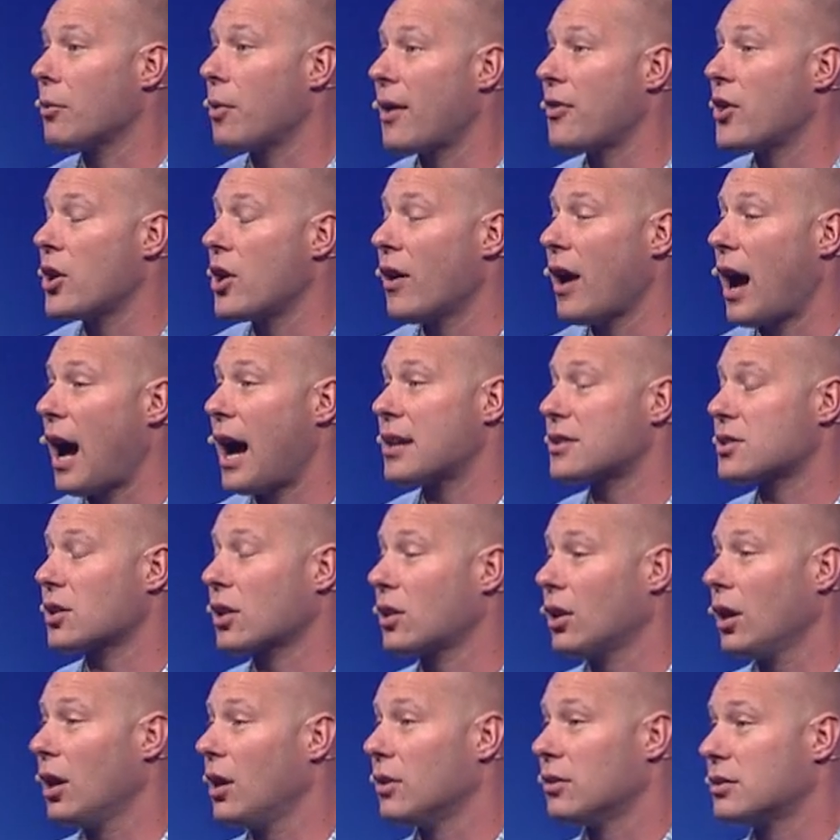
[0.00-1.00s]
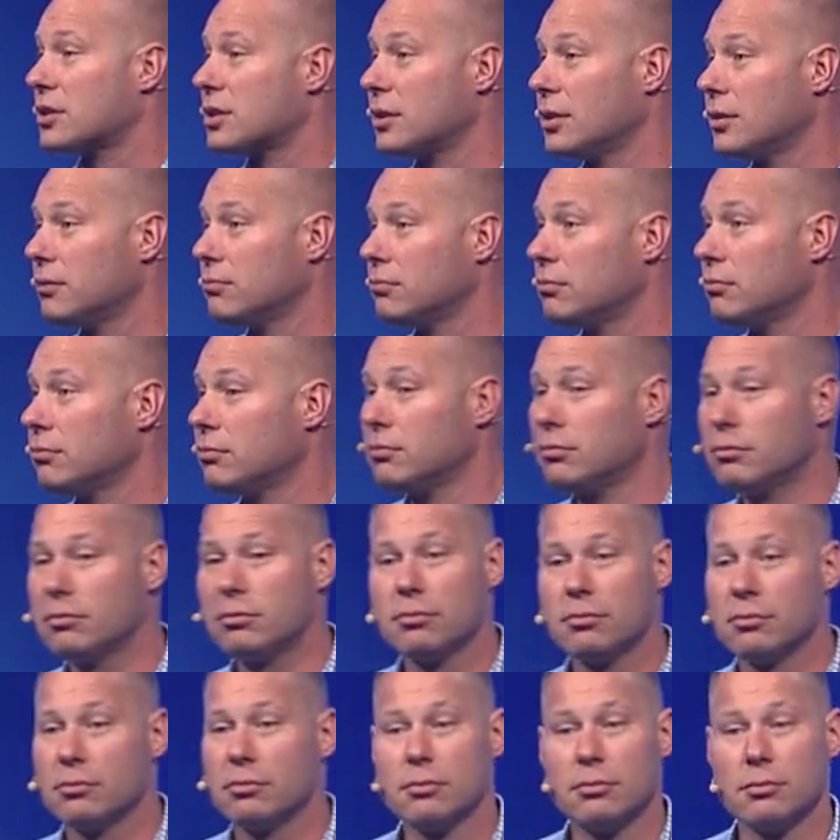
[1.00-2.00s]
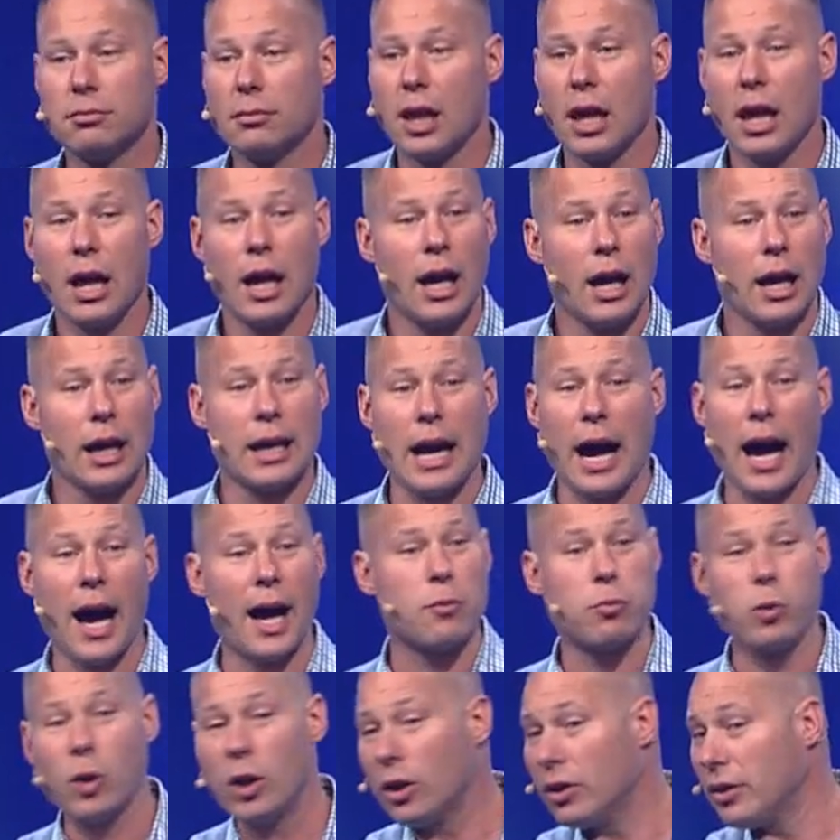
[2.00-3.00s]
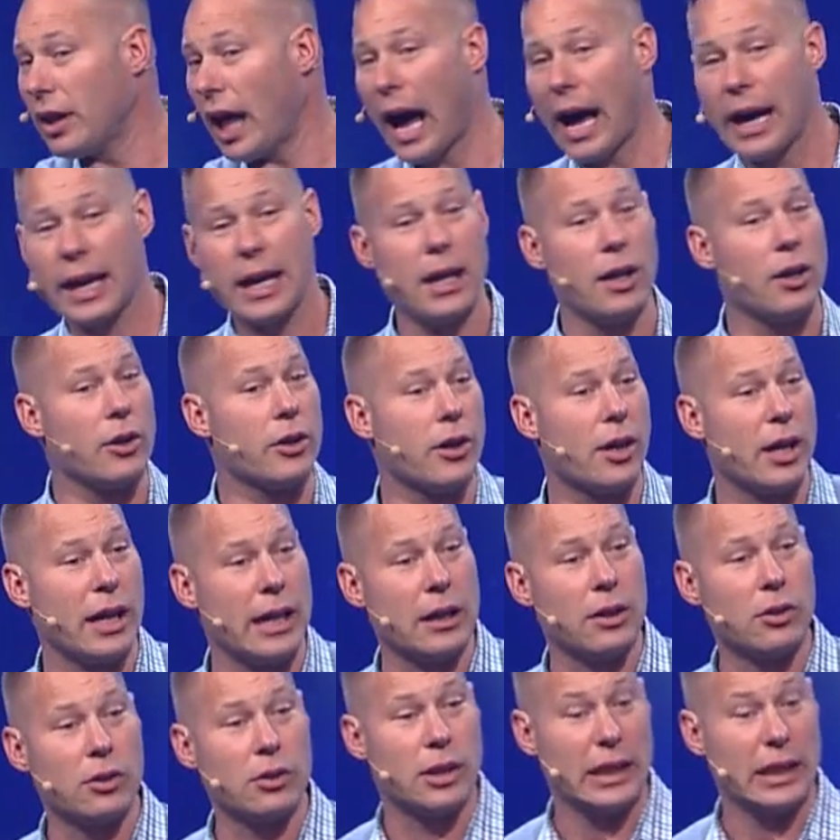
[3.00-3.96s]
whether your eyes are closed. God will not hear, he'll